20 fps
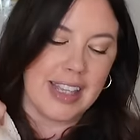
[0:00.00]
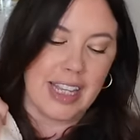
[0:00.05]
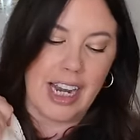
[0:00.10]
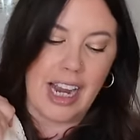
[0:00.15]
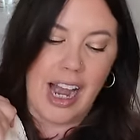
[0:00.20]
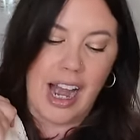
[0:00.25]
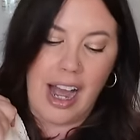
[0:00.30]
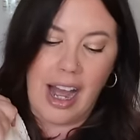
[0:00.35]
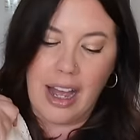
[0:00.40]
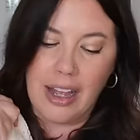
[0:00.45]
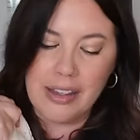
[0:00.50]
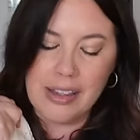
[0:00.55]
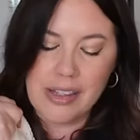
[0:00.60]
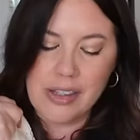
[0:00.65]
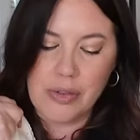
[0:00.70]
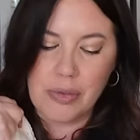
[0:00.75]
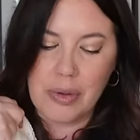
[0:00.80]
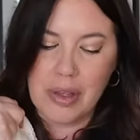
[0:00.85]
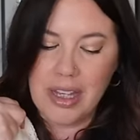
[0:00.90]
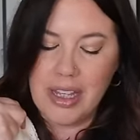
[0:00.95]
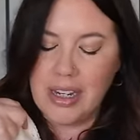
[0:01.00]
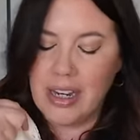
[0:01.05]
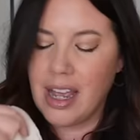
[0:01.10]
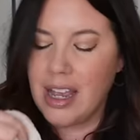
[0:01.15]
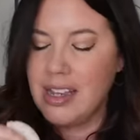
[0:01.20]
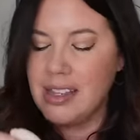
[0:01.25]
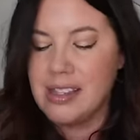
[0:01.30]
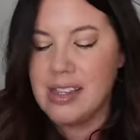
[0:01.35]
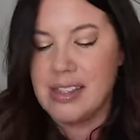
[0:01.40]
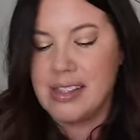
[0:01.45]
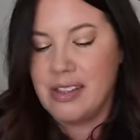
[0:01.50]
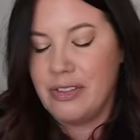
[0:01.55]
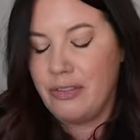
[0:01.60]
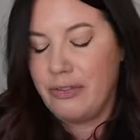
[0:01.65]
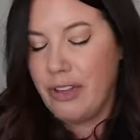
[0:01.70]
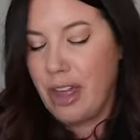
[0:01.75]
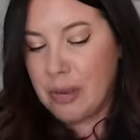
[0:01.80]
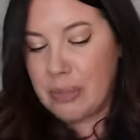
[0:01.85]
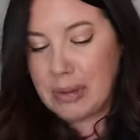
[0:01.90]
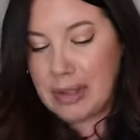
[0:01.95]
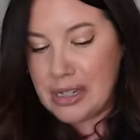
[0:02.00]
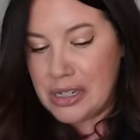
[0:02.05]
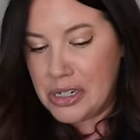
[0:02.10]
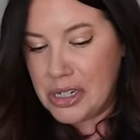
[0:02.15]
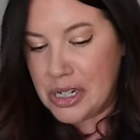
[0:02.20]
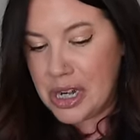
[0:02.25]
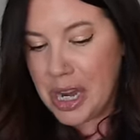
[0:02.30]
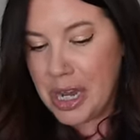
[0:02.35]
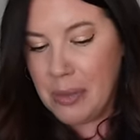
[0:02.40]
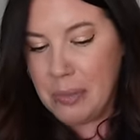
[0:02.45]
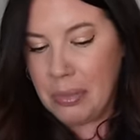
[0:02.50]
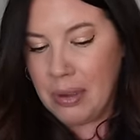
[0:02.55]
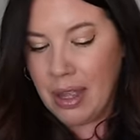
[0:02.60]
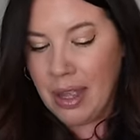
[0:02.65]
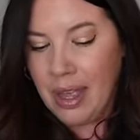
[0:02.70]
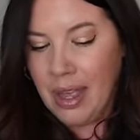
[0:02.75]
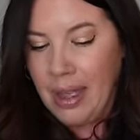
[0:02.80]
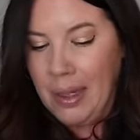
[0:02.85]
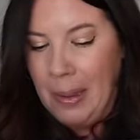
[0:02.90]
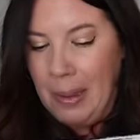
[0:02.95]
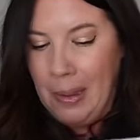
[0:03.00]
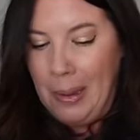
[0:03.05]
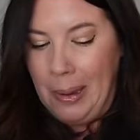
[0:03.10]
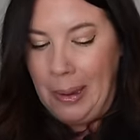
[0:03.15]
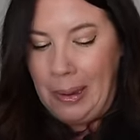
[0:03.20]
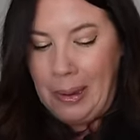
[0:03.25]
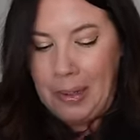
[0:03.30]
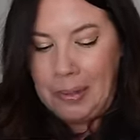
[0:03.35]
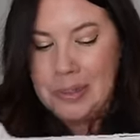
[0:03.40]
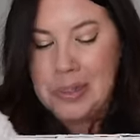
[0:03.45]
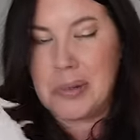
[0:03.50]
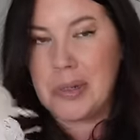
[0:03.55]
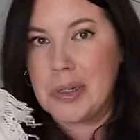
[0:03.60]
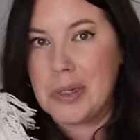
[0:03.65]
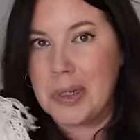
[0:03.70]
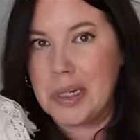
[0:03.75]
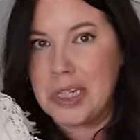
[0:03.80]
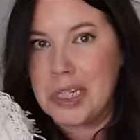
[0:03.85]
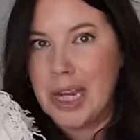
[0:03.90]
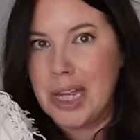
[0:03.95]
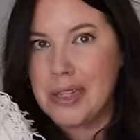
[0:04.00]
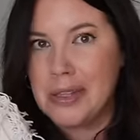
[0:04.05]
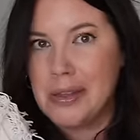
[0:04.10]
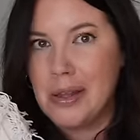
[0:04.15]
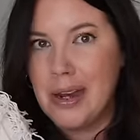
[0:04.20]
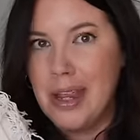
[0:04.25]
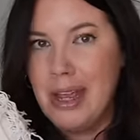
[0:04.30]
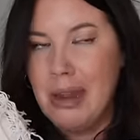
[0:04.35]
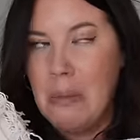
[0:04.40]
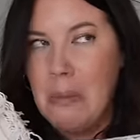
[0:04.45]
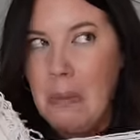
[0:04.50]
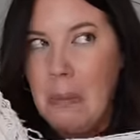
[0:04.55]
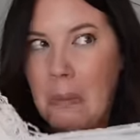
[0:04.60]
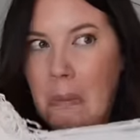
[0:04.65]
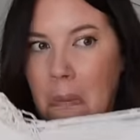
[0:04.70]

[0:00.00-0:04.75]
the cotton's really nice, it's in fabulous shape, uh, so I took a chance on it.